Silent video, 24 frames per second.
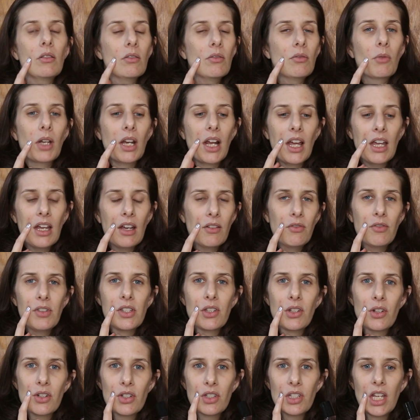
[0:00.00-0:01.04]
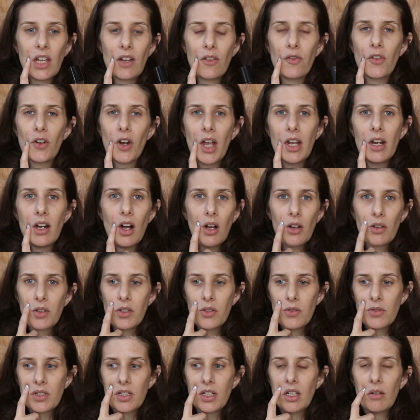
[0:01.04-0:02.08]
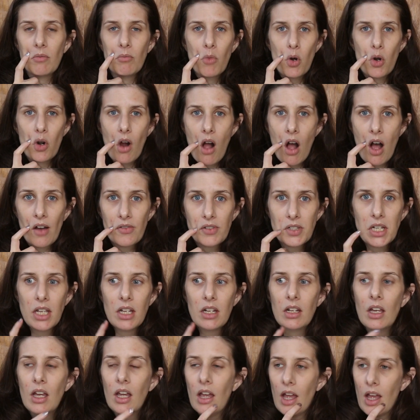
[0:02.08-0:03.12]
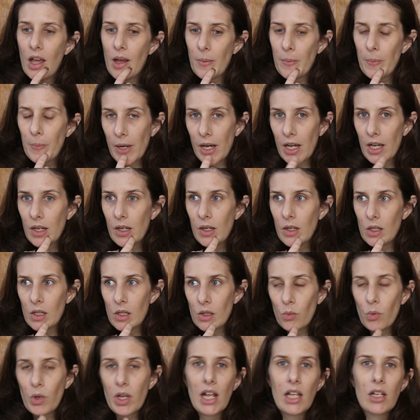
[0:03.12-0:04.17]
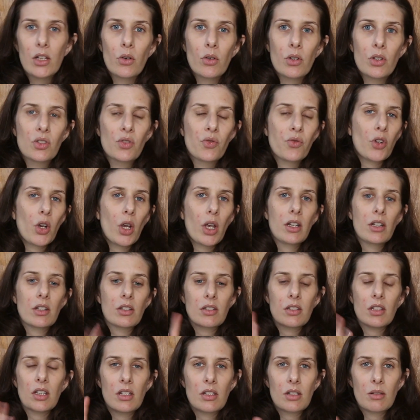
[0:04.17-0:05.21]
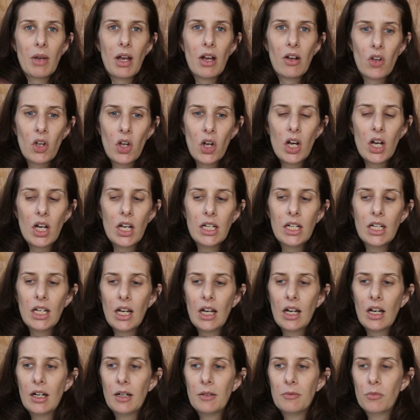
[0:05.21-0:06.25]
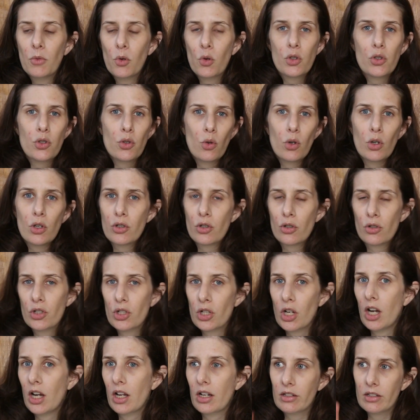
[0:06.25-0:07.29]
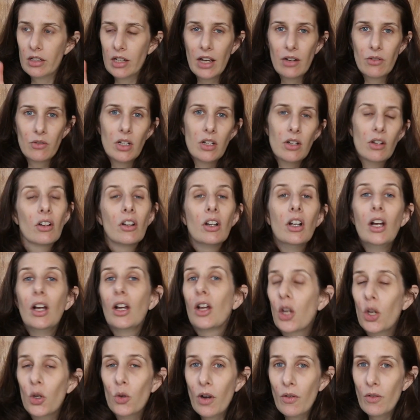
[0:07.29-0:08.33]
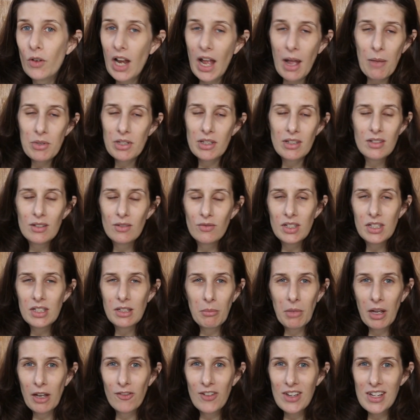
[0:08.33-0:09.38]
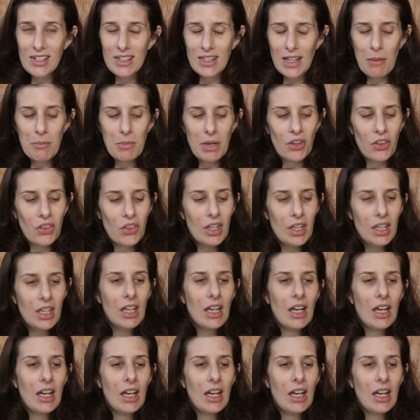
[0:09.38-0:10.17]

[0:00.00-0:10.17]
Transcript: When I have visitors like Fred, I'll use it more often, but when I notice Fred is about gone, or George or John or Henry or whoever happens to visit my face that month,